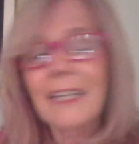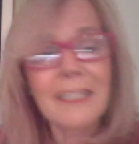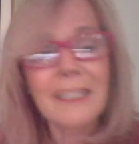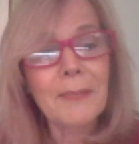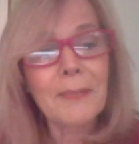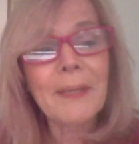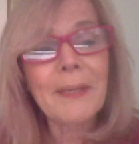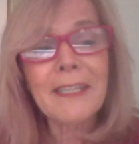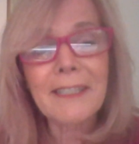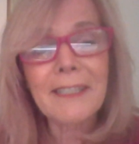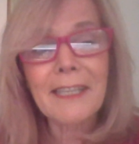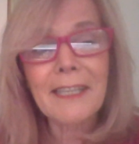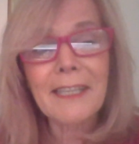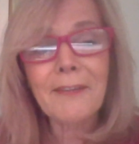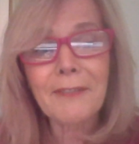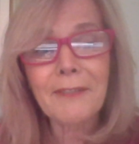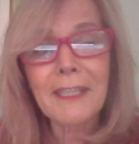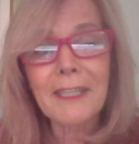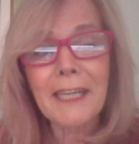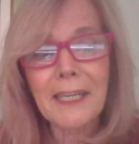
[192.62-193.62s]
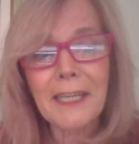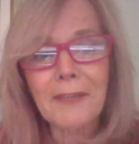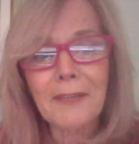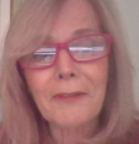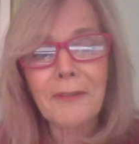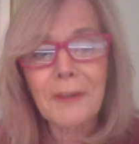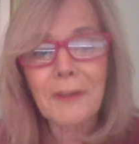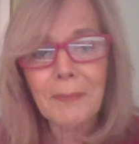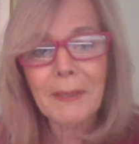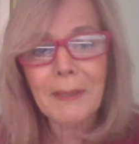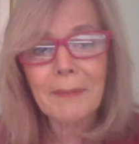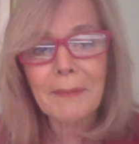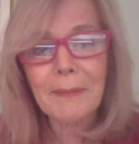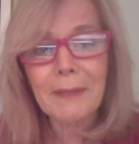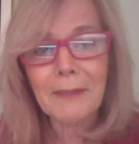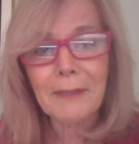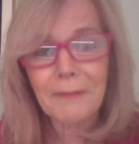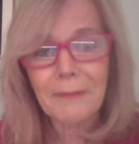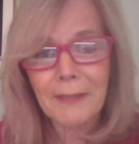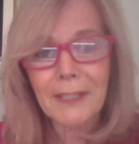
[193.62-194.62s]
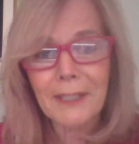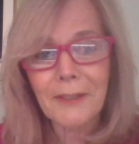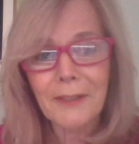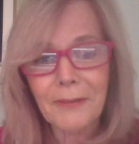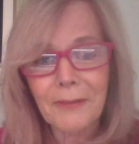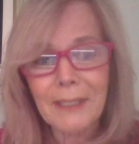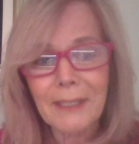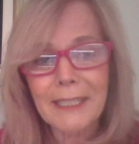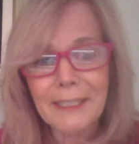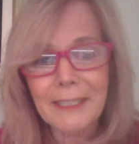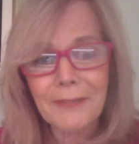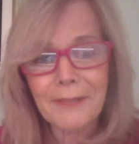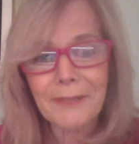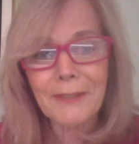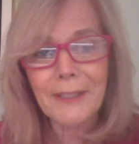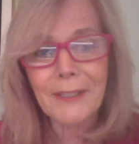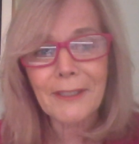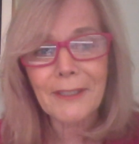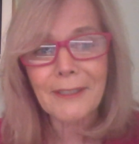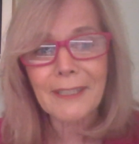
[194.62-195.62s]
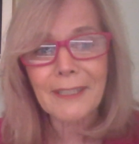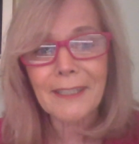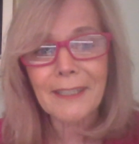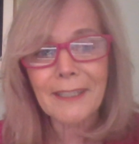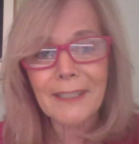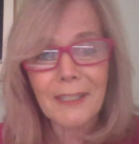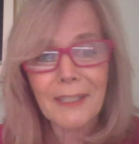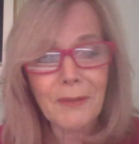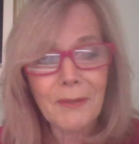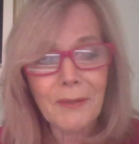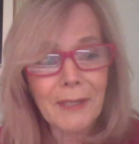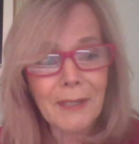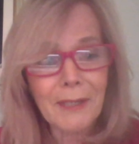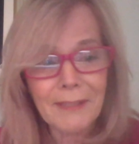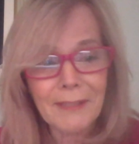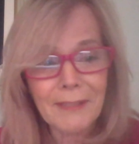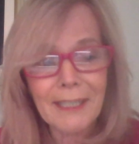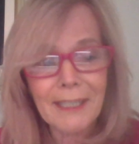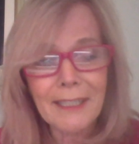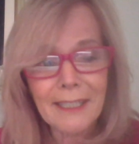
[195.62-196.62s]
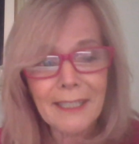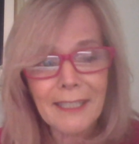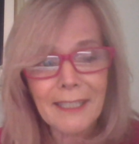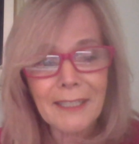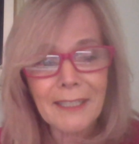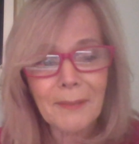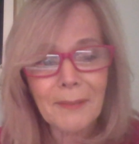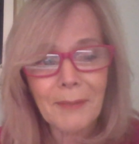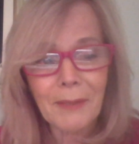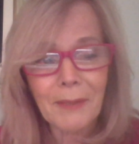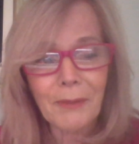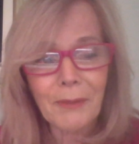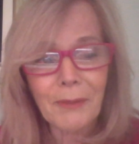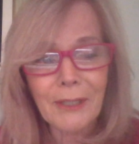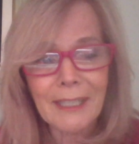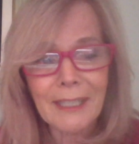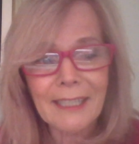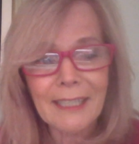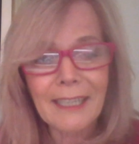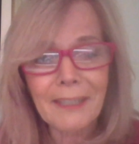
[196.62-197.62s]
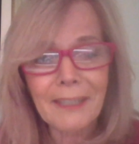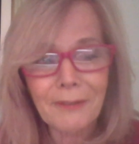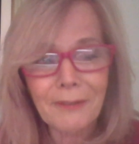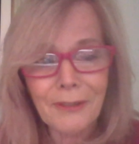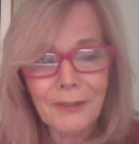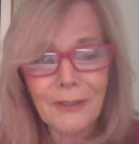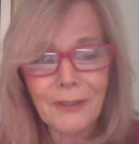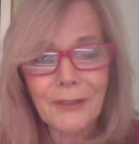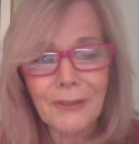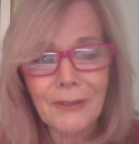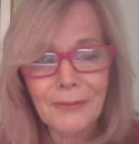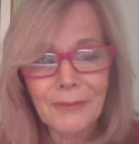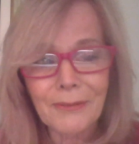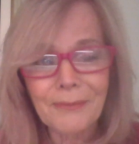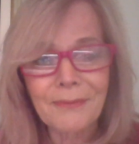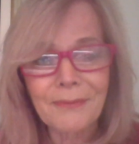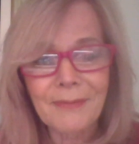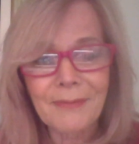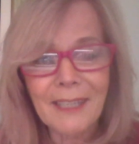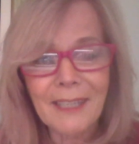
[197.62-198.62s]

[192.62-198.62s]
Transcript: there has to be a safety net for the people that find it really difficult. And that's what I've dedicated my working life to.